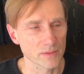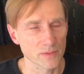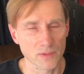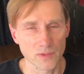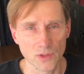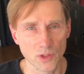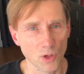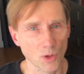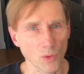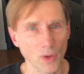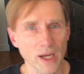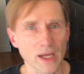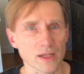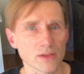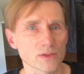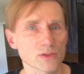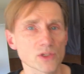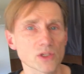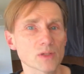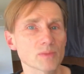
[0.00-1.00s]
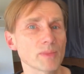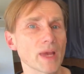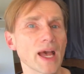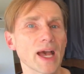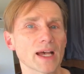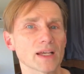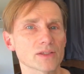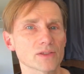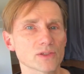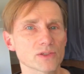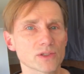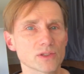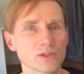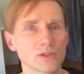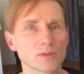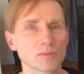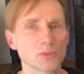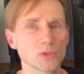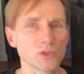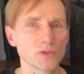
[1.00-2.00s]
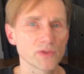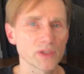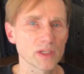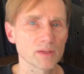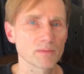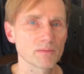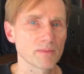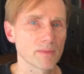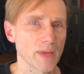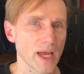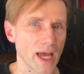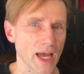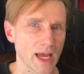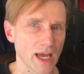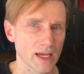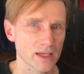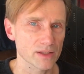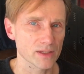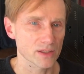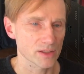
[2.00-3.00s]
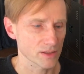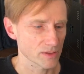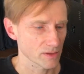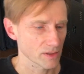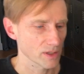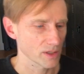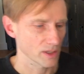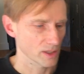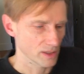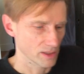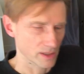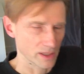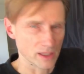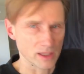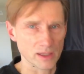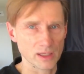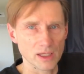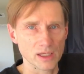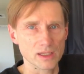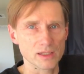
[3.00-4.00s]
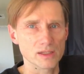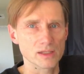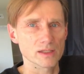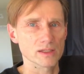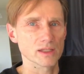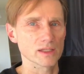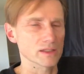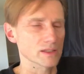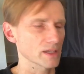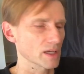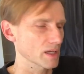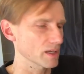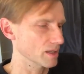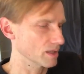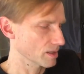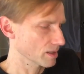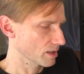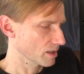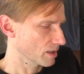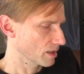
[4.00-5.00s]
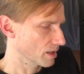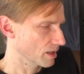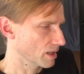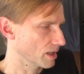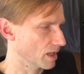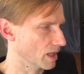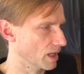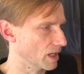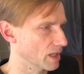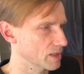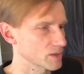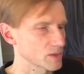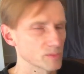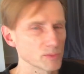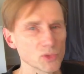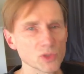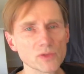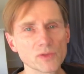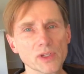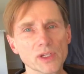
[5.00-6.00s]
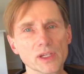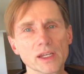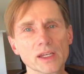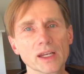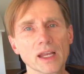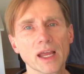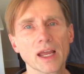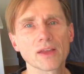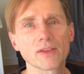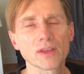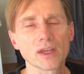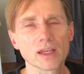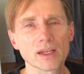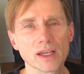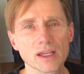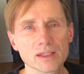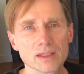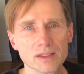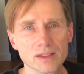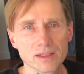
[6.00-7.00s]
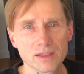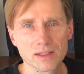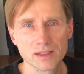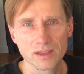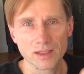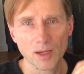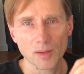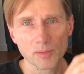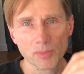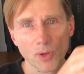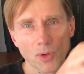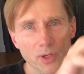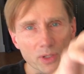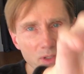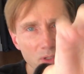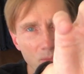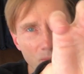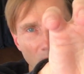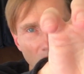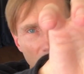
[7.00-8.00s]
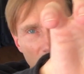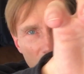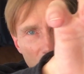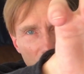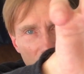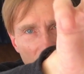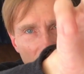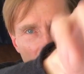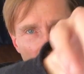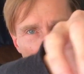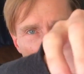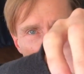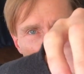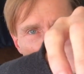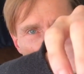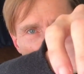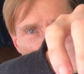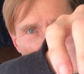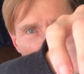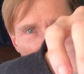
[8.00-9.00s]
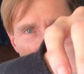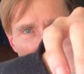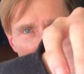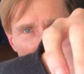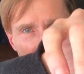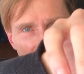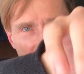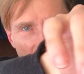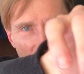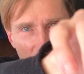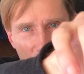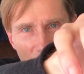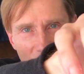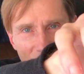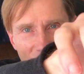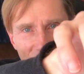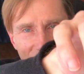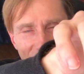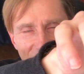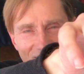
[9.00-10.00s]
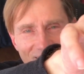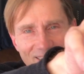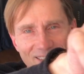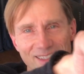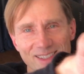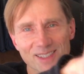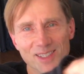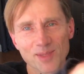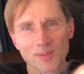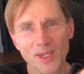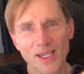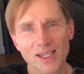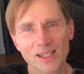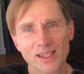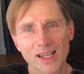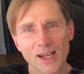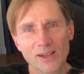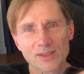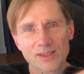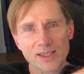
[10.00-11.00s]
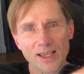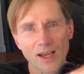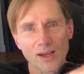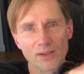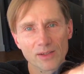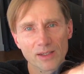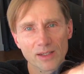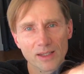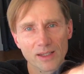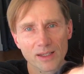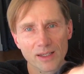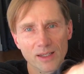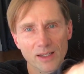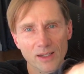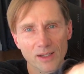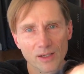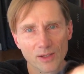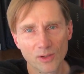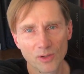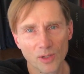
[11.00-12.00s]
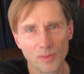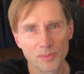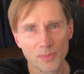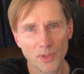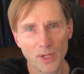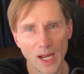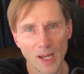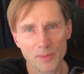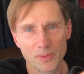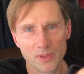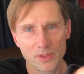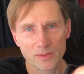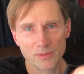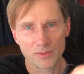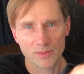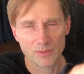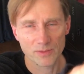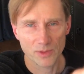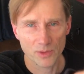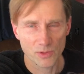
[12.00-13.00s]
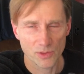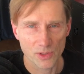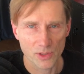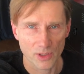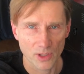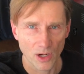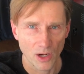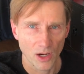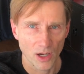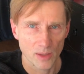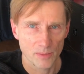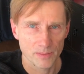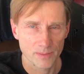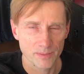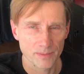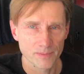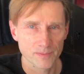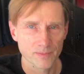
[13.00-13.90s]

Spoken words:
no weight. There's just mass. You're moving mass like this, let's say, and you're moving it, and then at some point you might move that mass very quickly to make a loud sound, or perhaps you use your arm